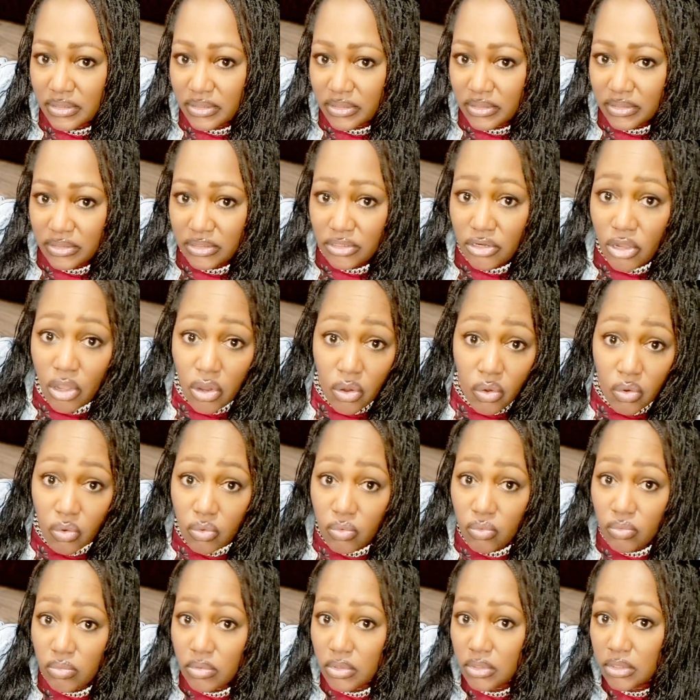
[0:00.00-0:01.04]

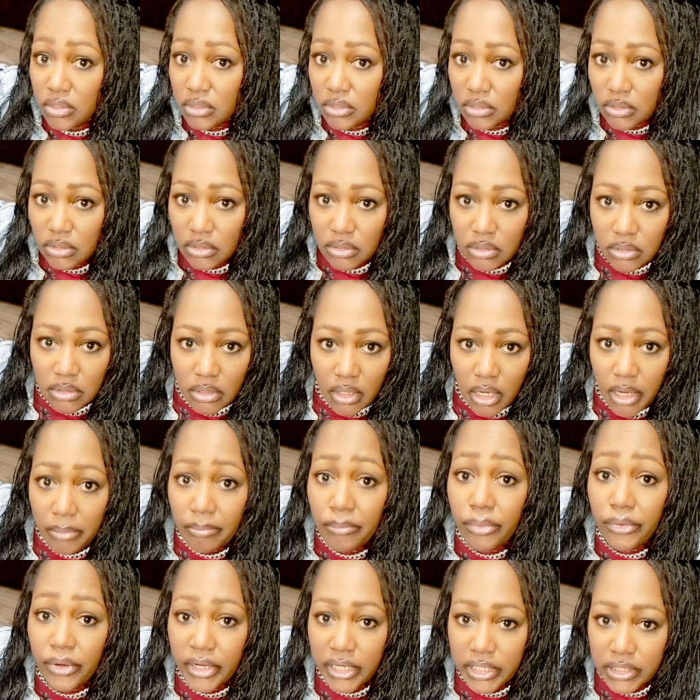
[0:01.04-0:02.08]
know and
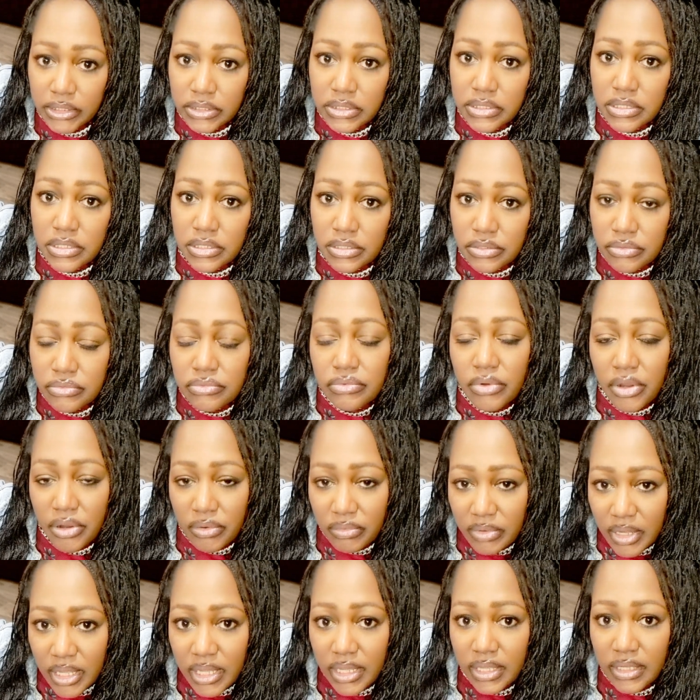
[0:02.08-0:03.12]
bring it to you.
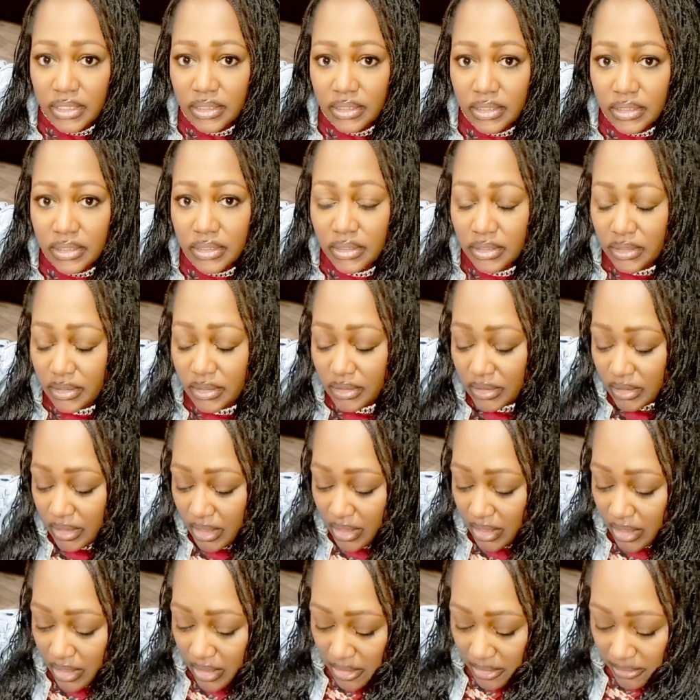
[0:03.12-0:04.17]
Okay.
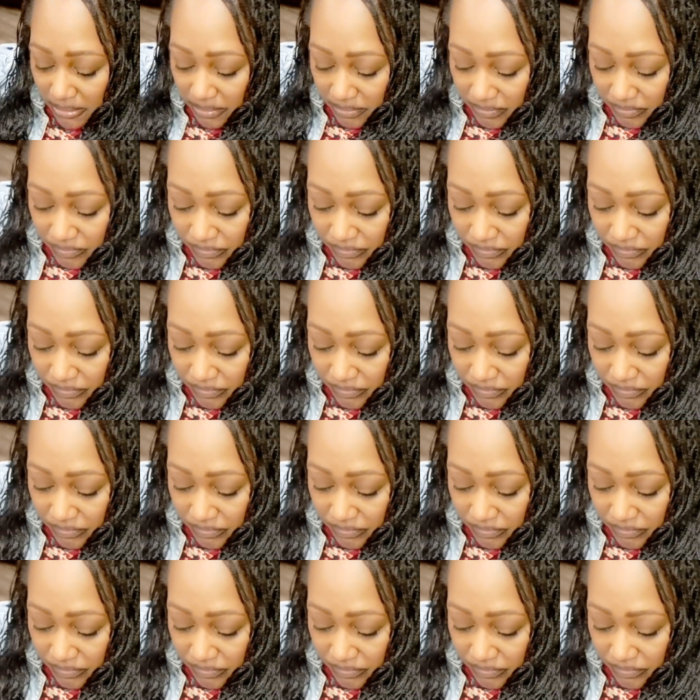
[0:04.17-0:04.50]
Wow,